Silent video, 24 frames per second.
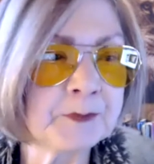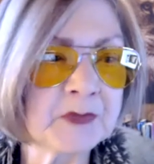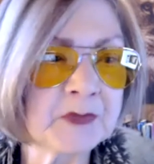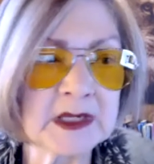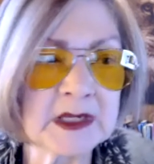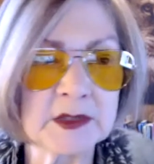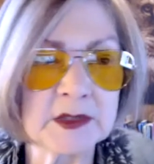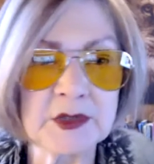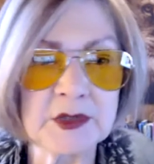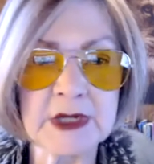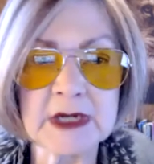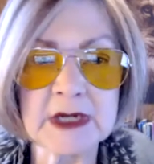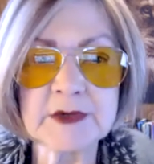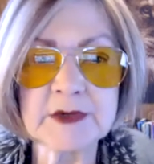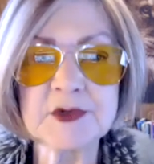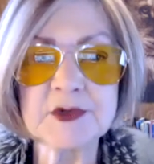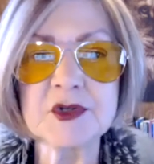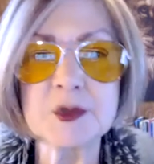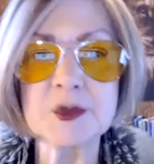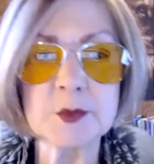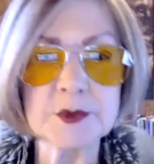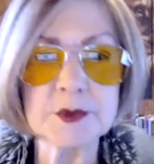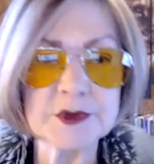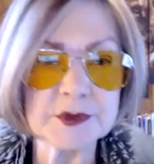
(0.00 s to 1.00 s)
and yes,
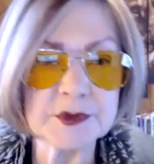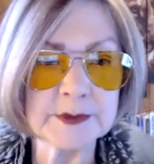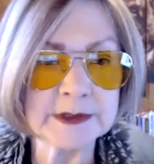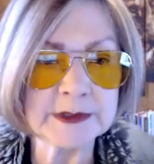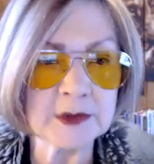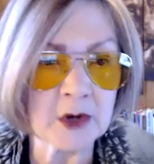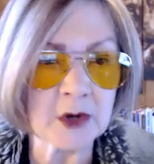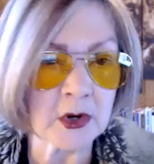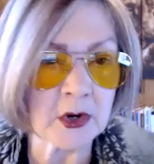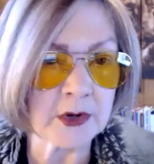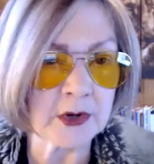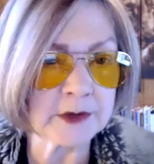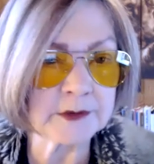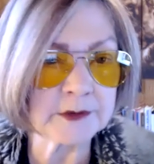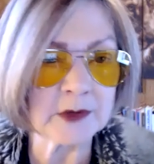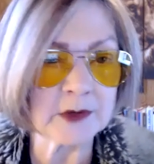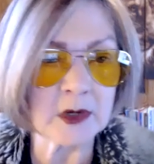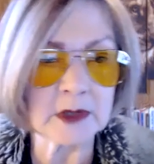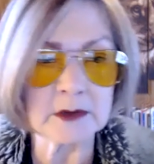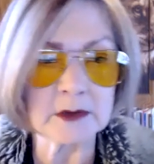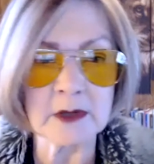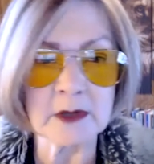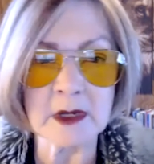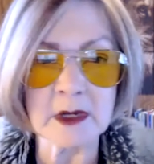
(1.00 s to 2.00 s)
you were doing art
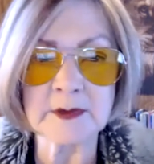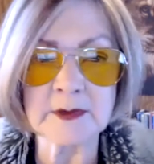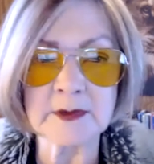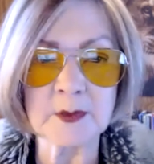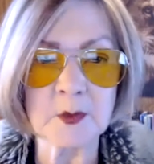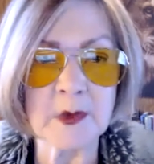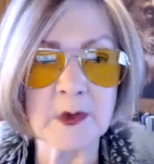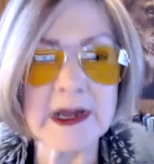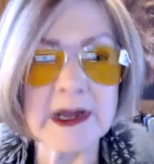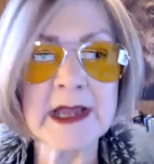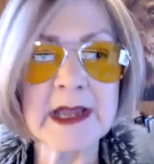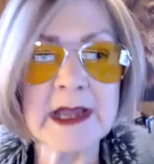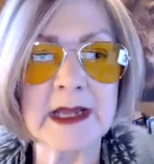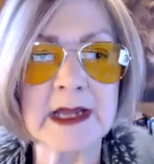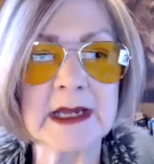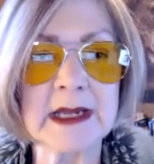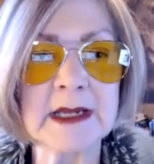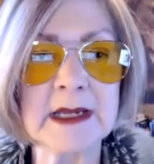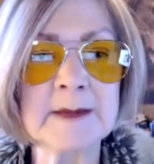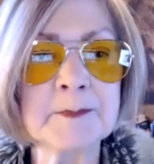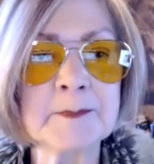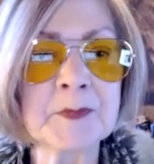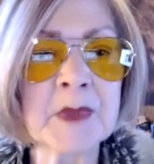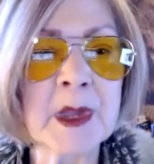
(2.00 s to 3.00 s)
along the
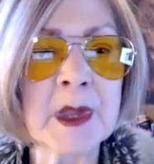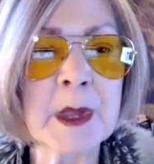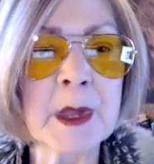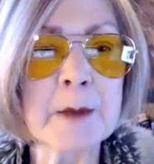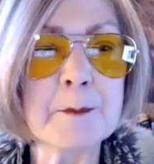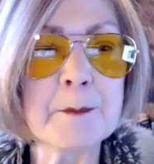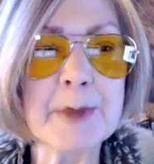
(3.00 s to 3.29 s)
way, uh-huh.